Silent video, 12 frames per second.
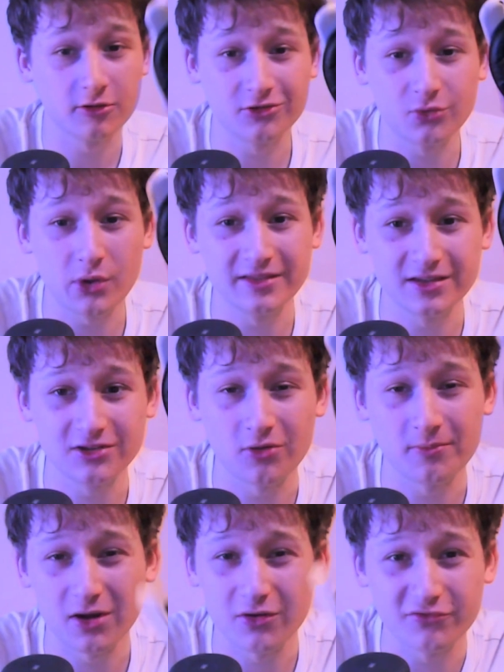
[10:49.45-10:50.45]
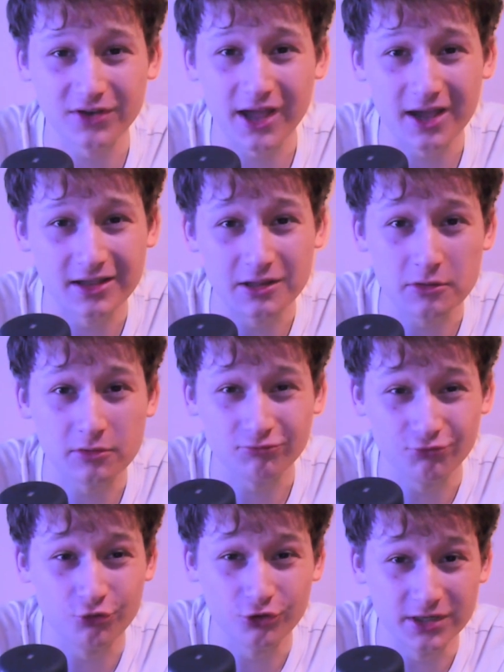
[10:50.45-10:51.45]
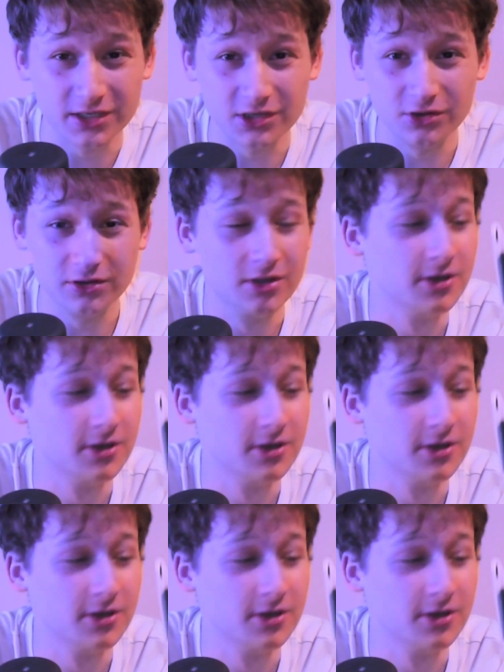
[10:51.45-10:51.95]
£29 for that is really good.